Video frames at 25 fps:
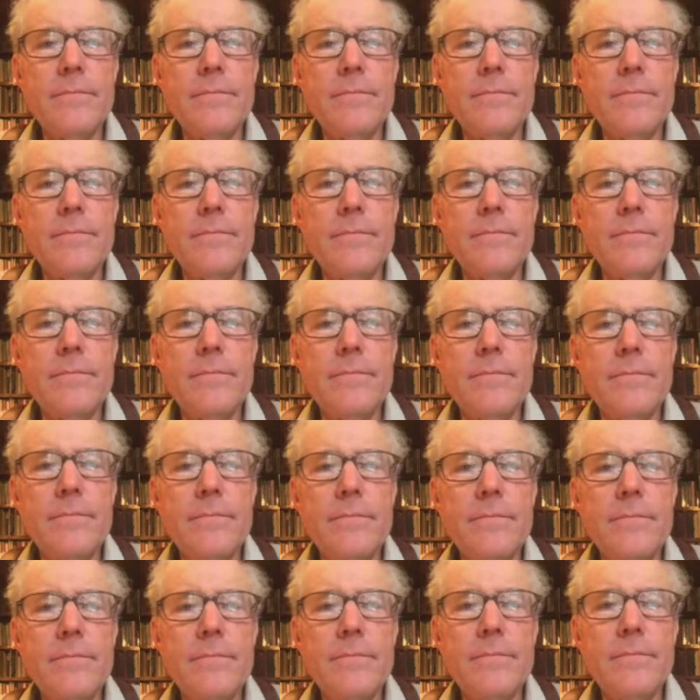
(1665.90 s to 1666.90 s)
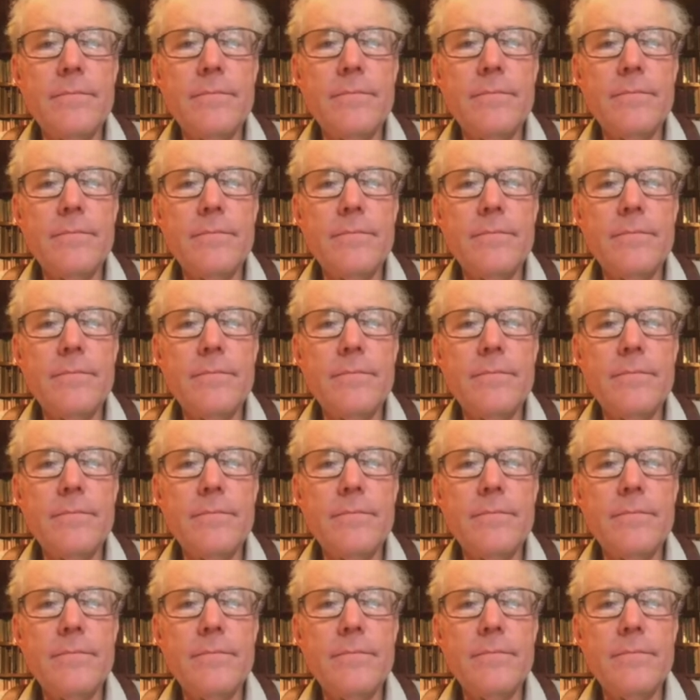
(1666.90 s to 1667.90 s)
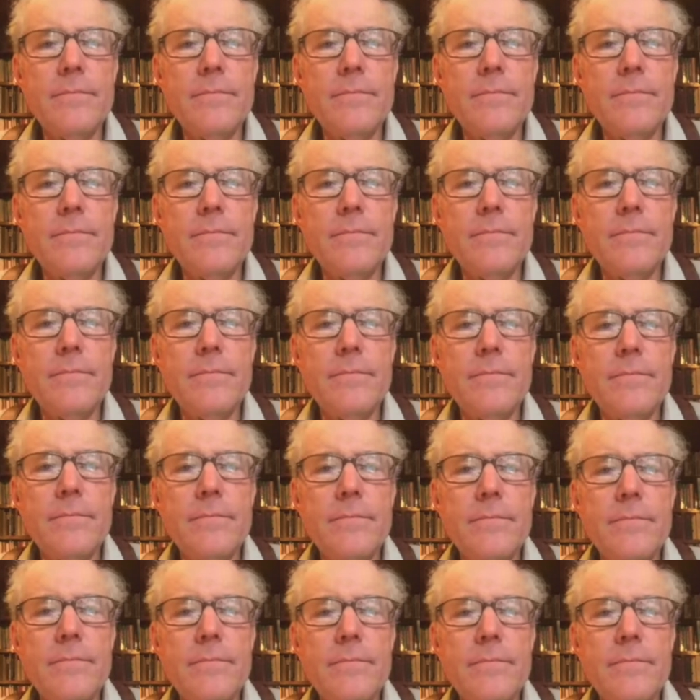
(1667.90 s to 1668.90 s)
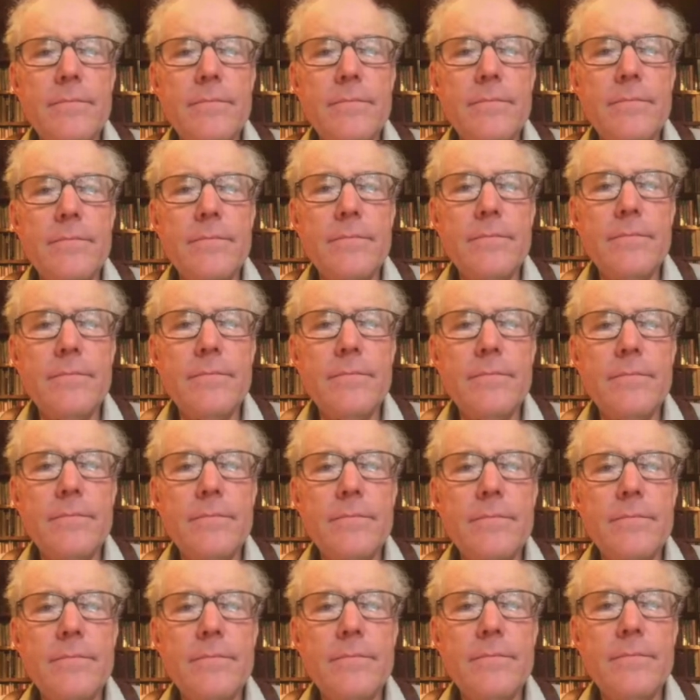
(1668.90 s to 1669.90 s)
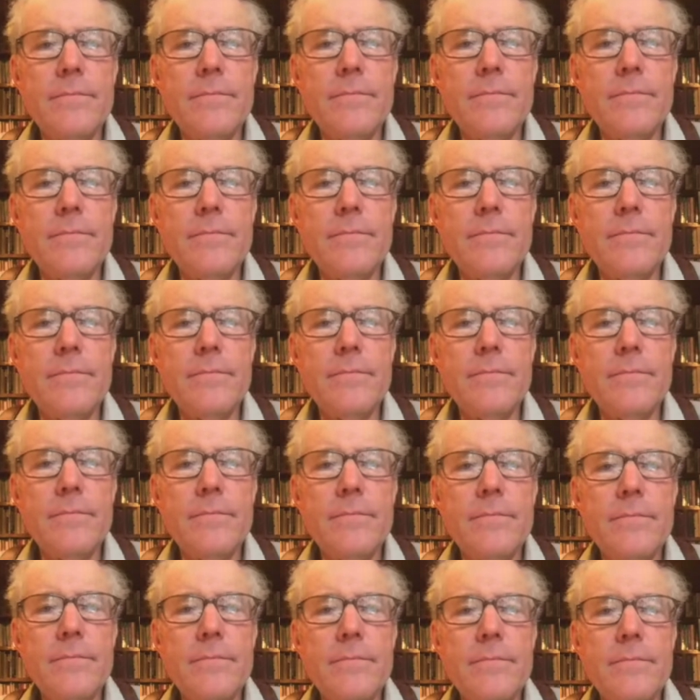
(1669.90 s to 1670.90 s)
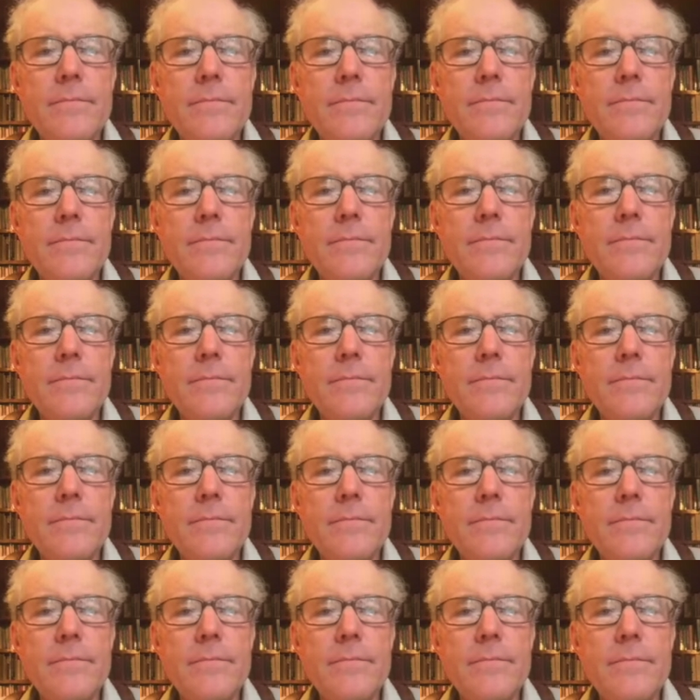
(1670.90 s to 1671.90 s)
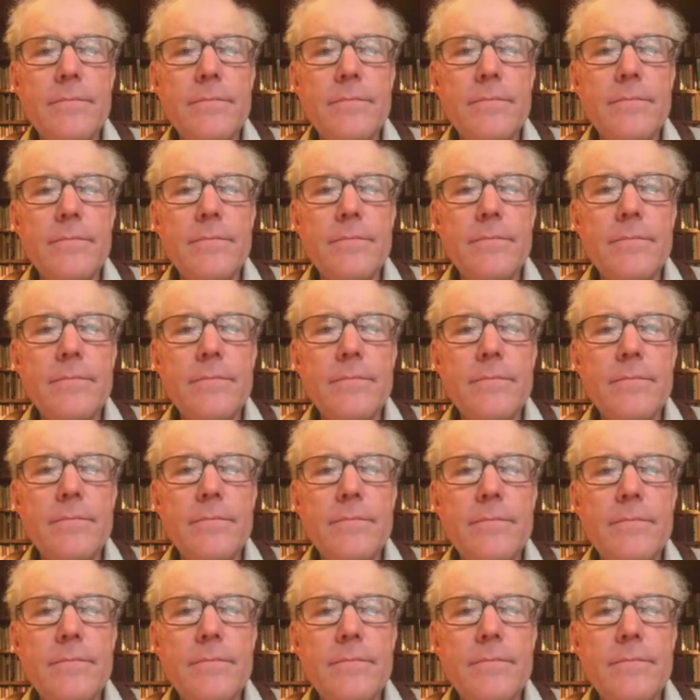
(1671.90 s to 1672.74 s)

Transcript: No words are spoken by the person on screen.